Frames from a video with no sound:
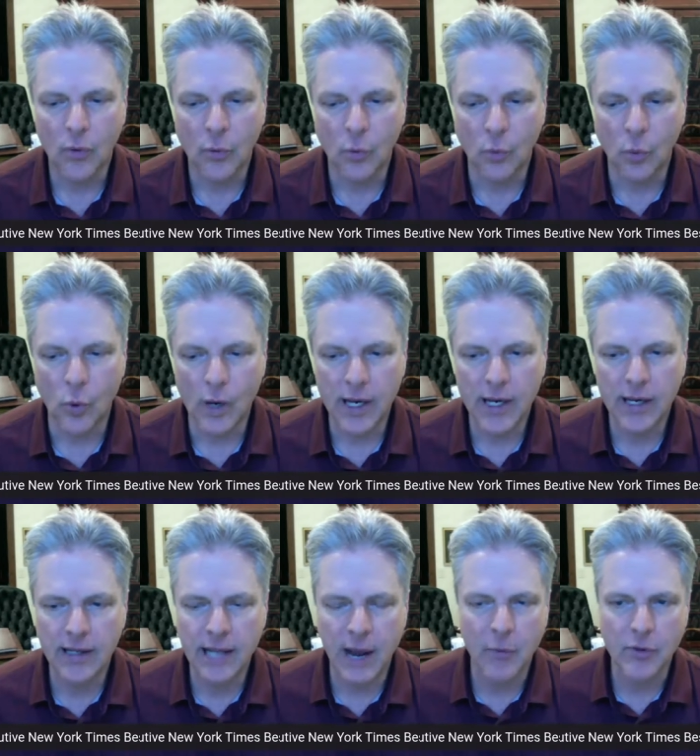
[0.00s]

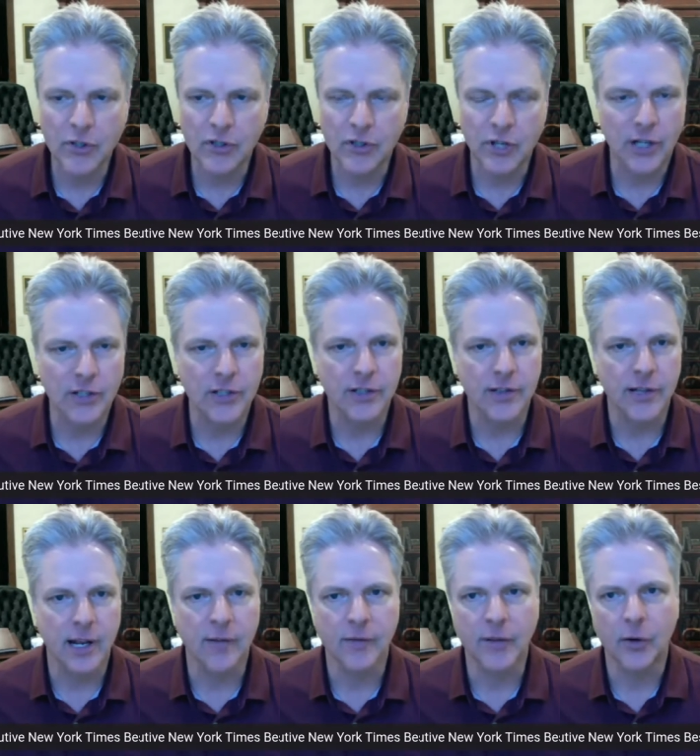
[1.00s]
we that was the genesis
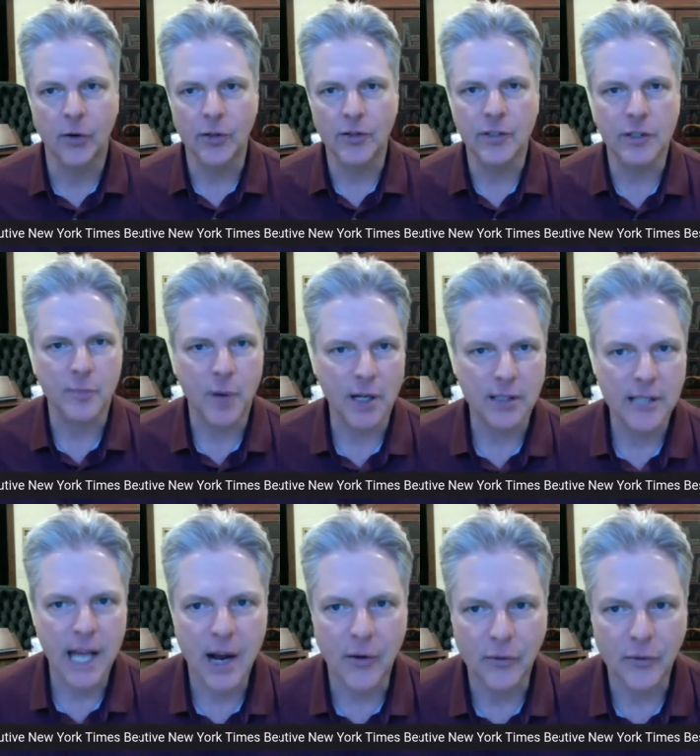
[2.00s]
of the Christmas box
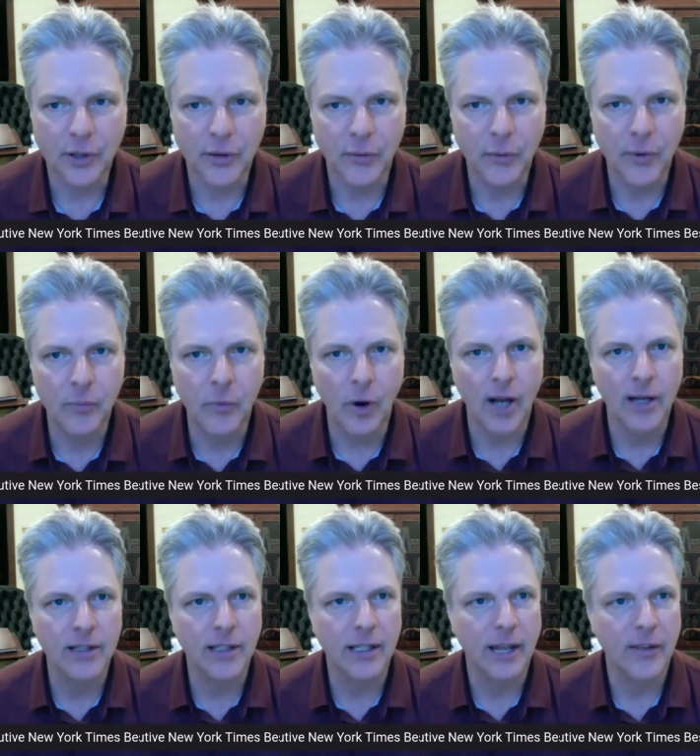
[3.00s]
house, and we brought
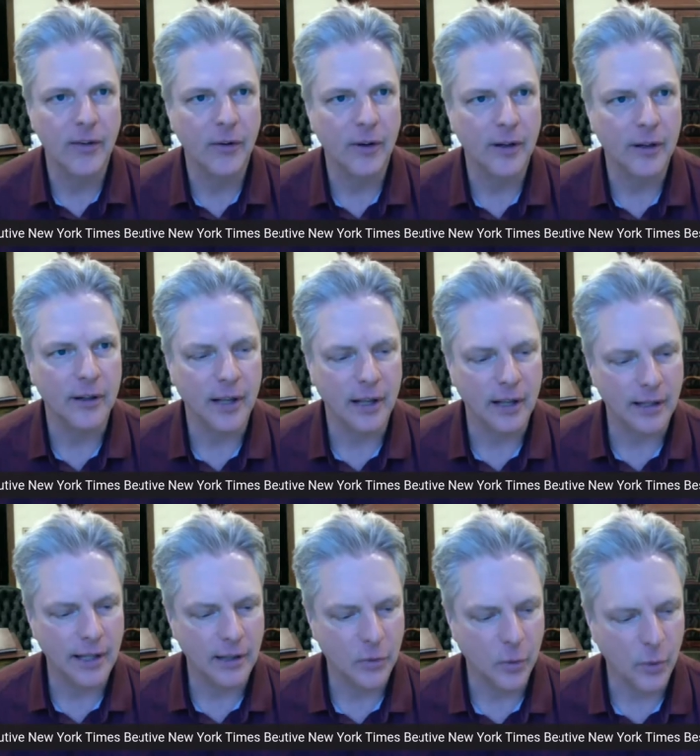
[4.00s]
it together, and and
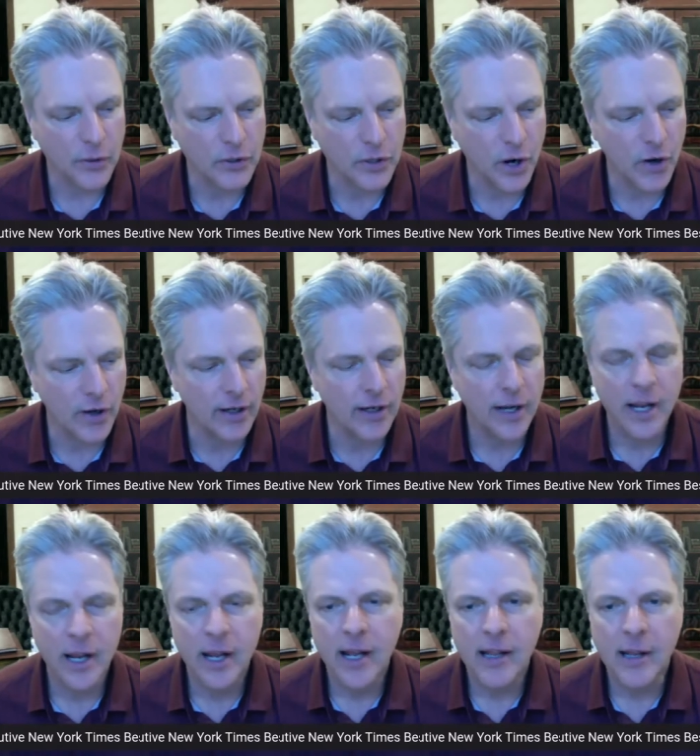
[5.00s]
that's where we started.
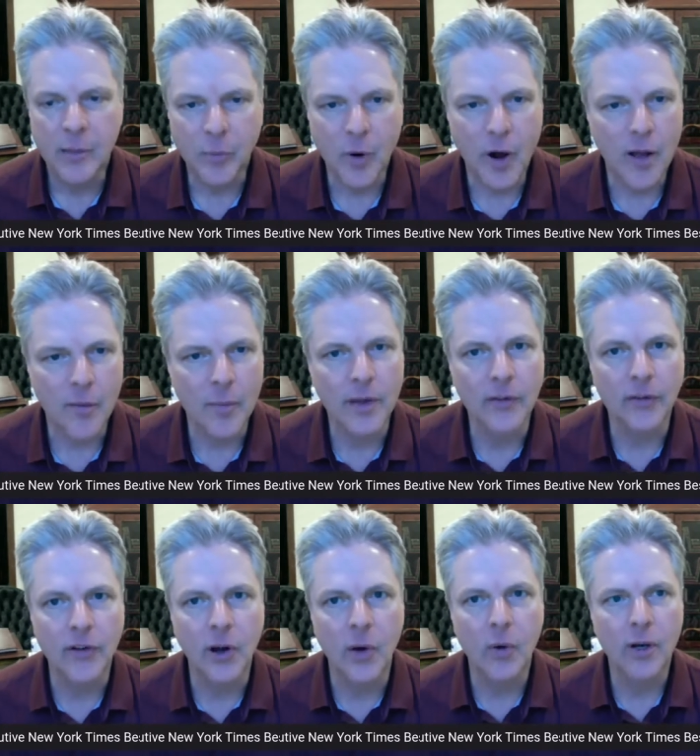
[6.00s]
The problem is
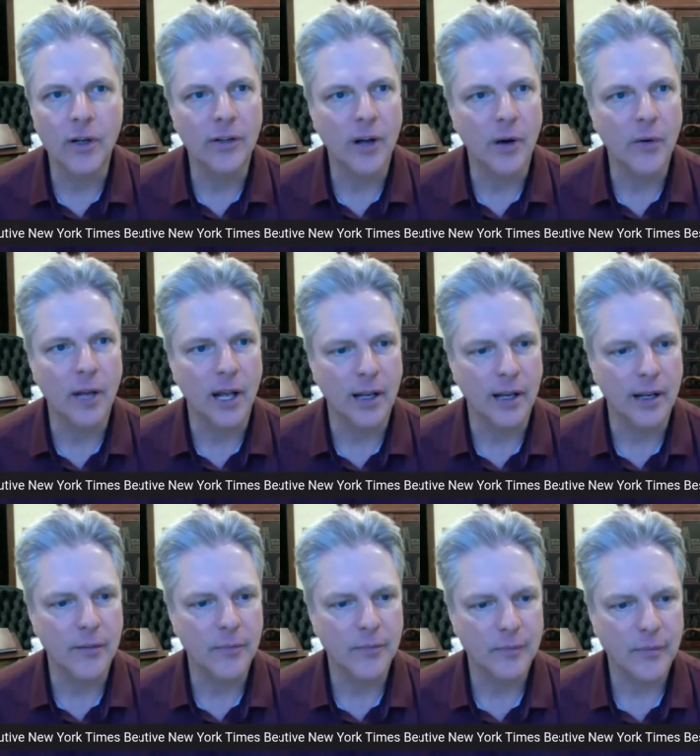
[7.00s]
no one donated,
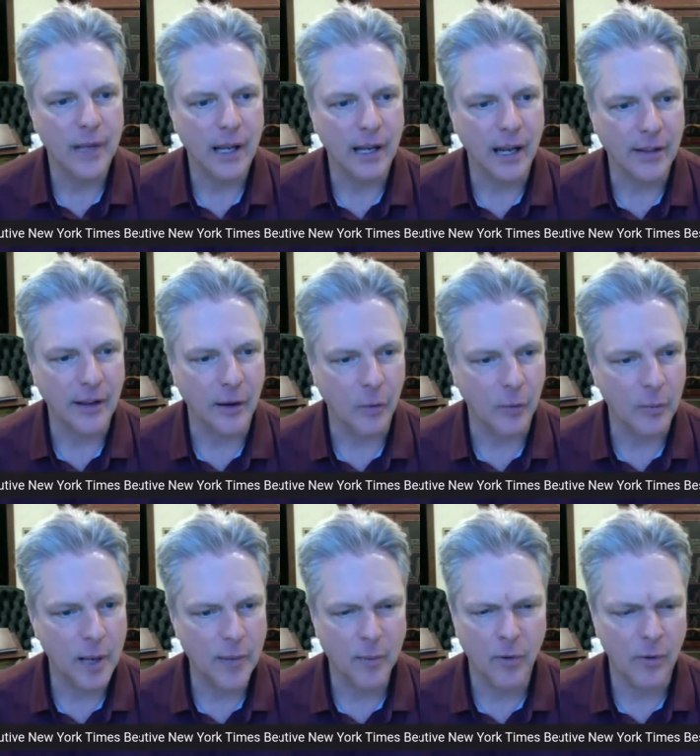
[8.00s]
and I thought, well,
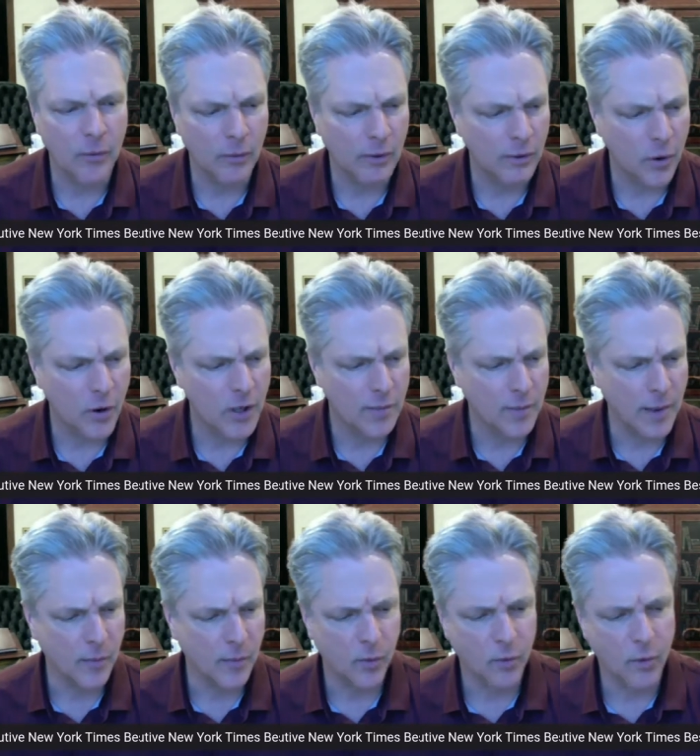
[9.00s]
people, well, of course,
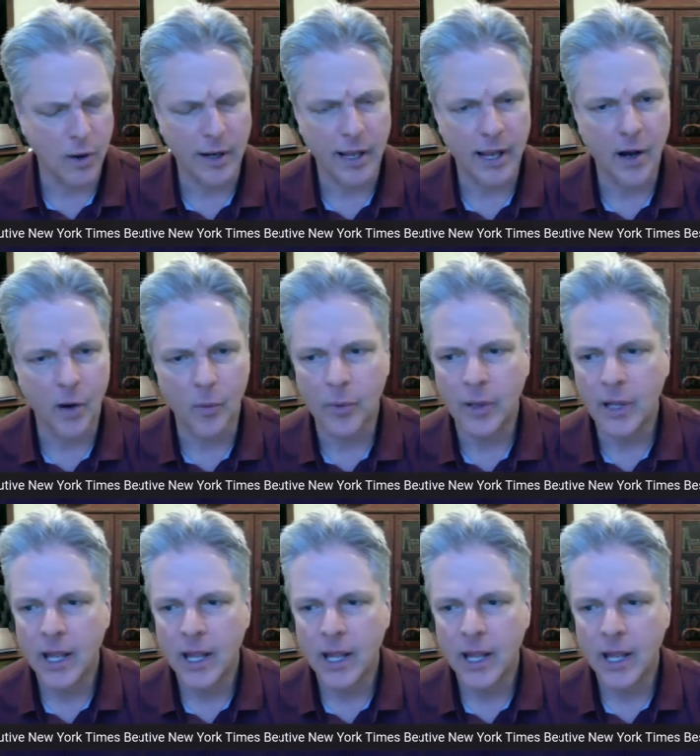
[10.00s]
people will want to help,